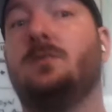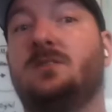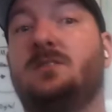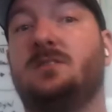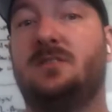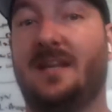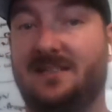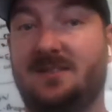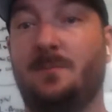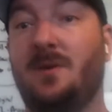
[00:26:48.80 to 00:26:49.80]
else, like
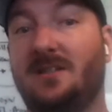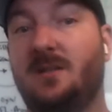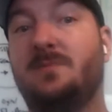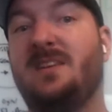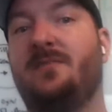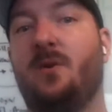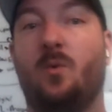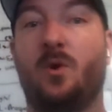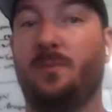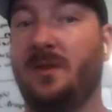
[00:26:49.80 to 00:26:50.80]
some different.
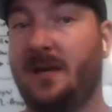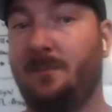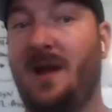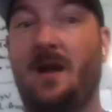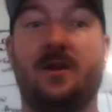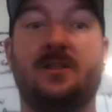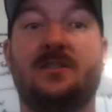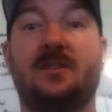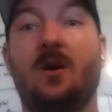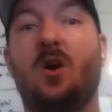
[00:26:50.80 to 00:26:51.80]
One will be like parents,
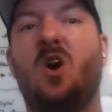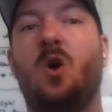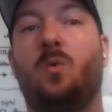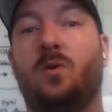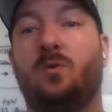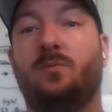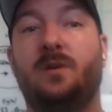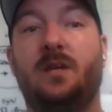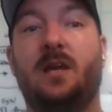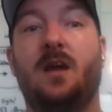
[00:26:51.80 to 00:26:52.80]
one will
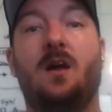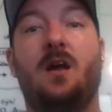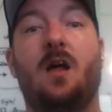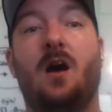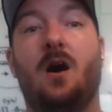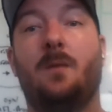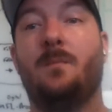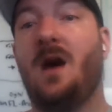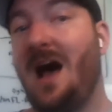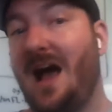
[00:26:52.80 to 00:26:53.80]
be
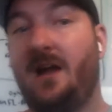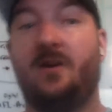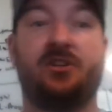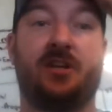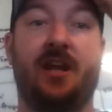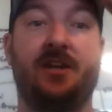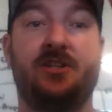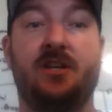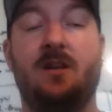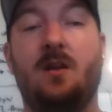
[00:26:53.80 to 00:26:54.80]
higher
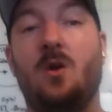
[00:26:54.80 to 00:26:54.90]
education,